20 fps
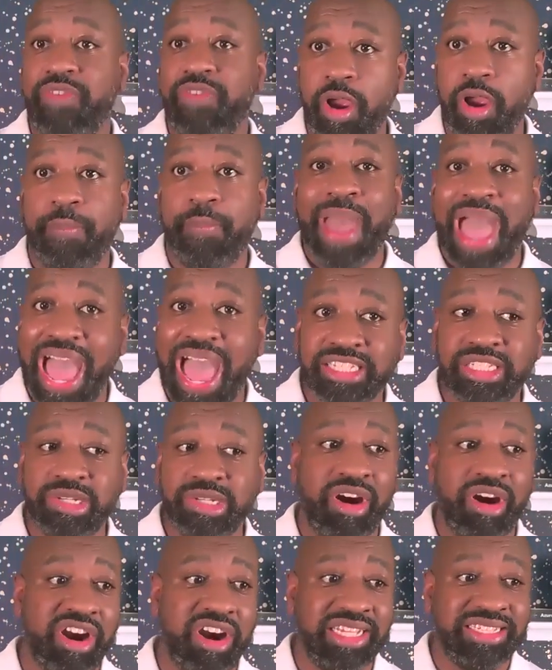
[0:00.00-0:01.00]
your
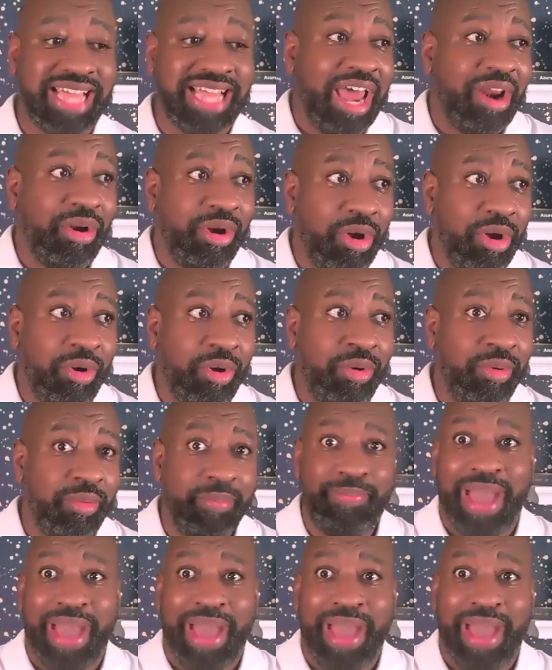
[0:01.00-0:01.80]
password is, I don't know,